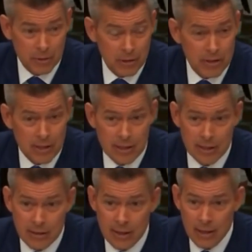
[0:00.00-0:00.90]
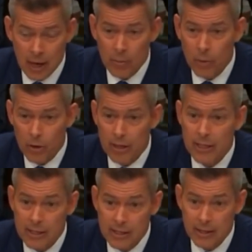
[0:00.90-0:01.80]
season, how important it is
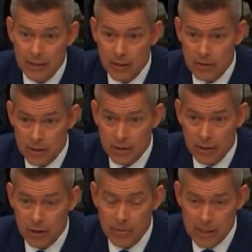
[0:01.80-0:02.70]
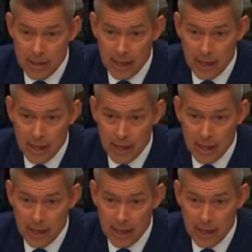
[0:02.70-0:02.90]
to get those agreements signed.